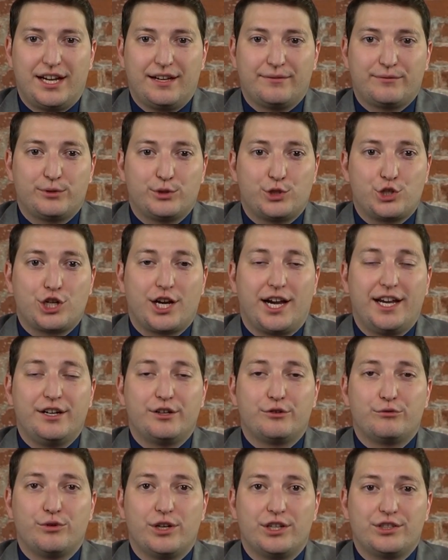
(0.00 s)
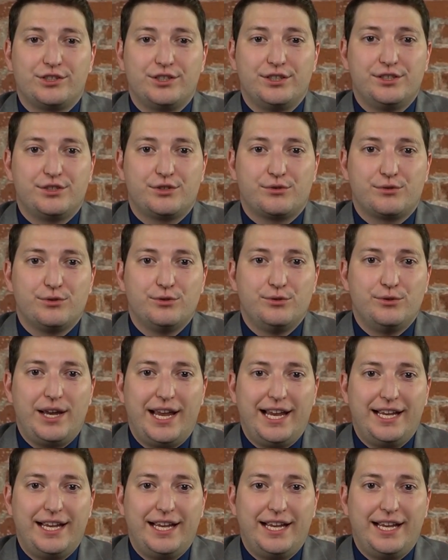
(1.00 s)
after China rushes through